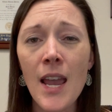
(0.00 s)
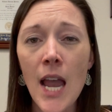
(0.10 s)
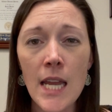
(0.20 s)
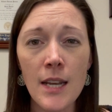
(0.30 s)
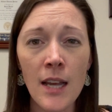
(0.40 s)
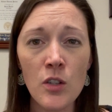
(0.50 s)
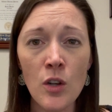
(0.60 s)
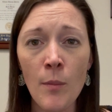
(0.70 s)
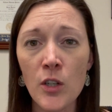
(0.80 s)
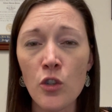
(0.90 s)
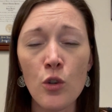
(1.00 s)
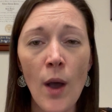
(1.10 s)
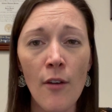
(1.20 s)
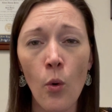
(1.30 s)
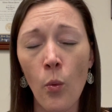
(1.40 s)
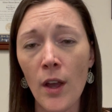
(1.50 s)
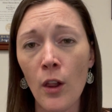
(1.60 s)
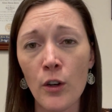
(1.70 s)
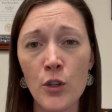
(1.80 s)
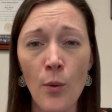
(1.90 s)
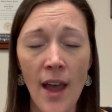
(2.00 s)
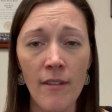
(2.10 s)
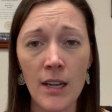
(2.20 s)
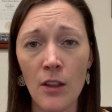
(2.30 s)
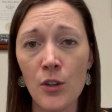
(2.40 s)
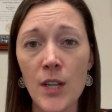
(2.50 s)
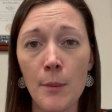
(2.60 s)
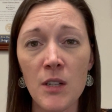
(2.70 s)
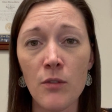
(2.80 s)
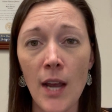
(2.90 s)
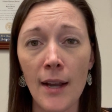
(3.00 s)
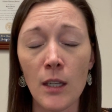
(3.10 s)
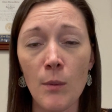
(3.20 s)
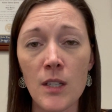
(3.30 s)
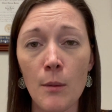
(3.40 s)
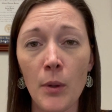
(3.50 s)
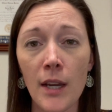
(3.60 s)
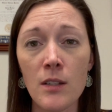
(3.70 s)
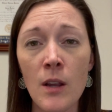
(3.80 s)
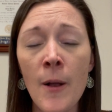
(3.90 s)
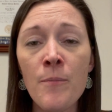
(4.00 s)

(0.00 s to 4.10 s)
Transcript: And not so much do you have a will or do you have any other types of documents in place.